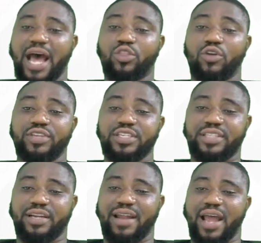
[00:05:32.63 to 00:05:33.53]
Out of these
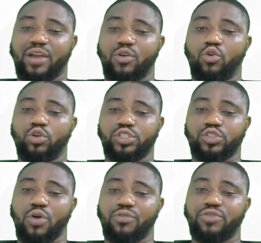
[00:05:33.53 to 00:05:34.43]
three, rather, cockroach
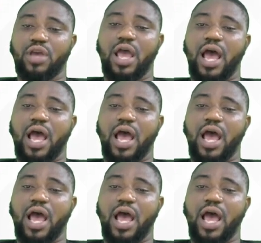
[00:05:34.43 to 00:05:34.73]
is off.